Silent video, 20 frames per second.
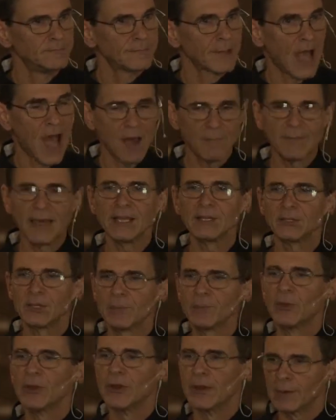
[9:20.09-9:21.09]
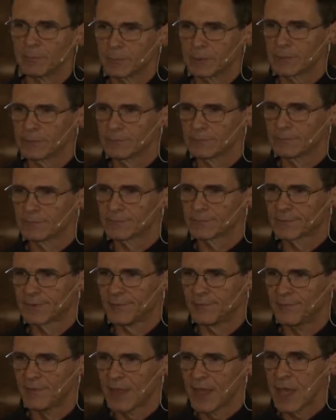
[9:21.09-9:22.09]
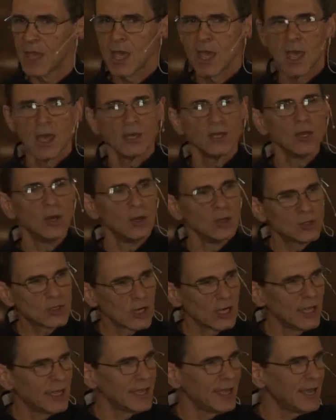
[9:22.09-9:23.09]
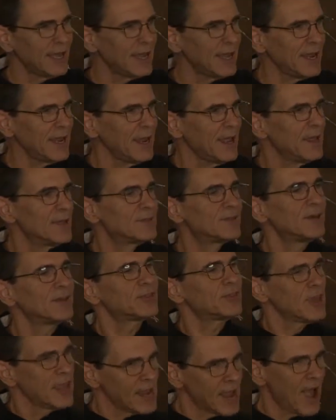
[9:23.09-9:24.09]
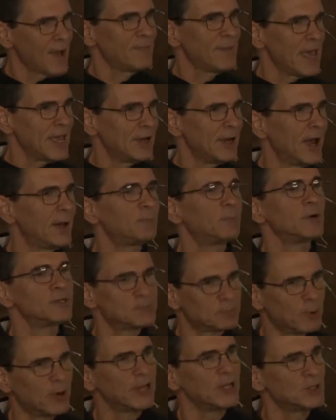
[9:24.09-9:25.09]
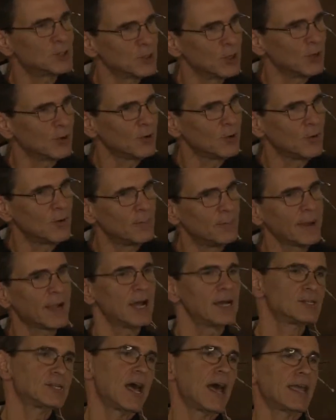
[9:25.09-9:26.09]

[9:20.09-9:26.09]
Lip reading: I made something up. Usually, the thing I made up was pretty true because I